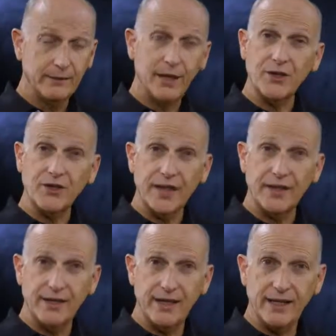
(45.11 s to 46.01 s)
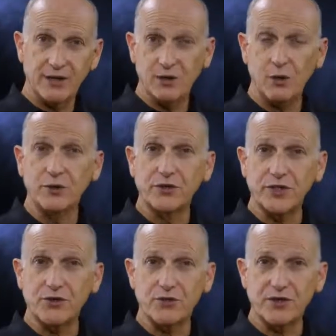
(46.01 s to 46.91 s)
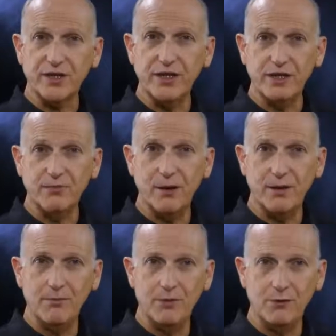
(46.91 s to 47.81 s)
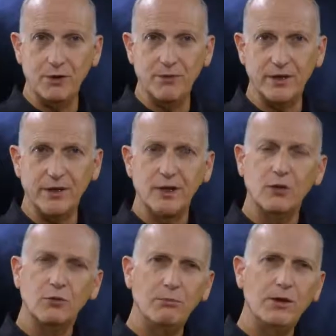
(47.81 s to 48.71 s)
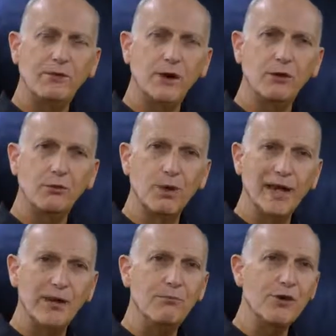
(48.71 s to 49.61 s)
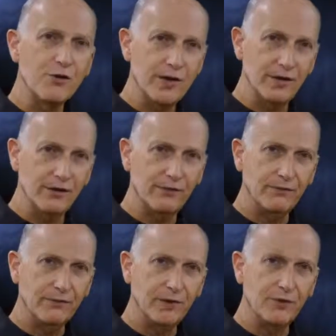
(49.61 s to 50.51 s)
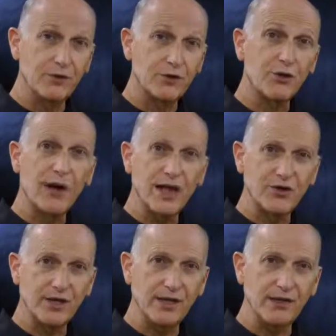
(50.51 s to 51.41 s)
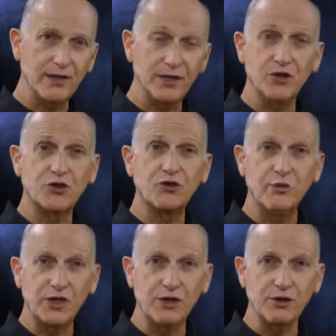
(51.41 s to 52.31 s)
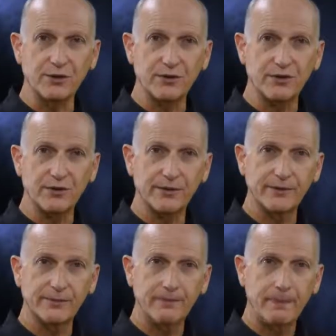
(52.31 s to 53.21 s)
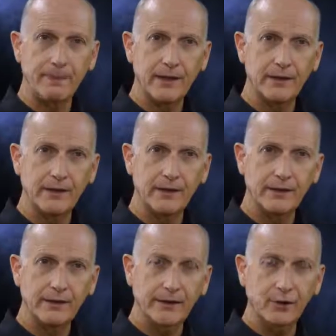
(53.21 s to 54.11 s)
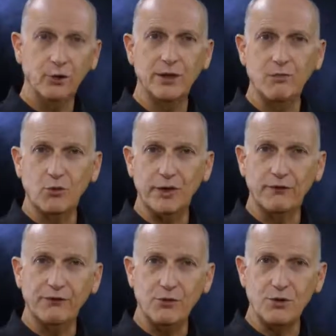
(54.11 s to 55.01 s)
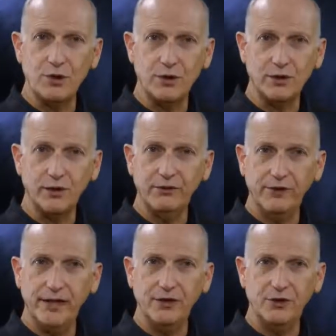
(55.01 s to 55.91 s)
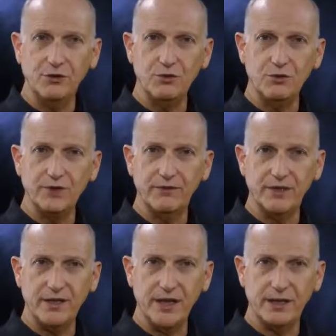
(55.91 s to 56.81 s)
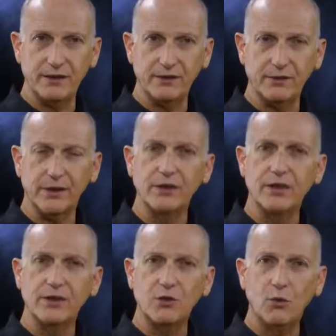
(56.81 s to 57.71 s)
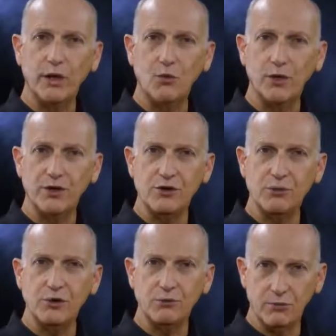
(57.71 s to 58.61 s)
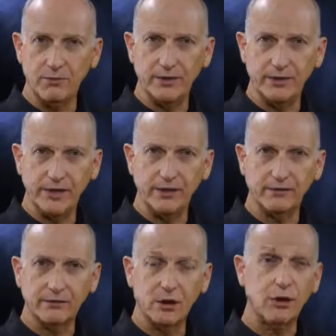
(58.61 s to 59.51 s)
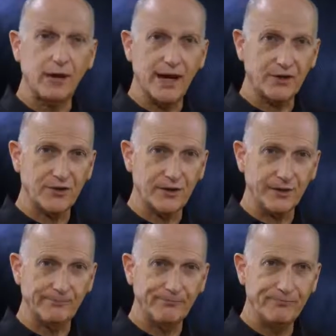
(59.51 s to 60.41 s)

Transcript: That sad day has long since receded in my memory, but would be followed by a myriad of other tragedies in ensuing years. An early morning phone call conveying the news of the death of a 21-year-old woman in a car accident,